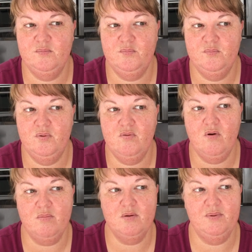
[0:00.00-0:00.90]

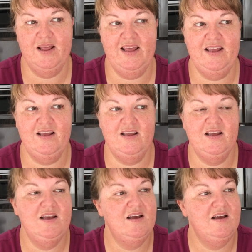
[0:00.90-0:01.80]
probably
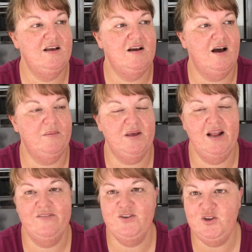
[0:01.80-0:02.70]
I'm going to
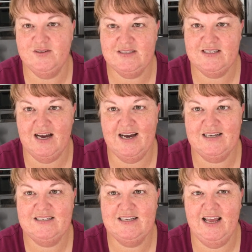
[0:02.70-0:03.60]
have a new
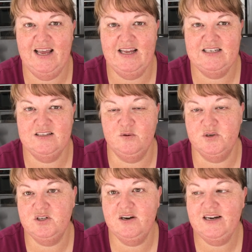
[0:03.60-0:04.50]
start at the
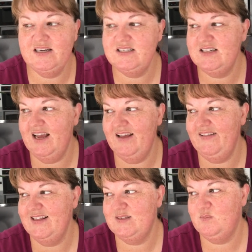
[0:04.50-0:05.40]
retreat, and
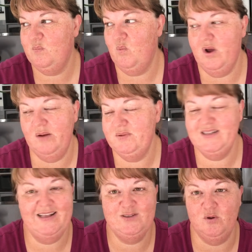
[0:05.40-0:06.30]
that's all I'm
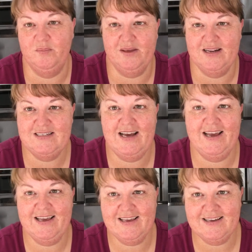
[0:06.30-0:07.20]
going to
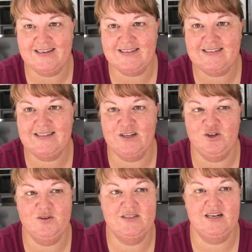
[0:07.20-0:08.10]
take is the
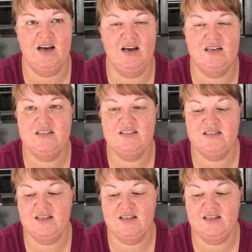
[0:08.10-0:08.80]
new start.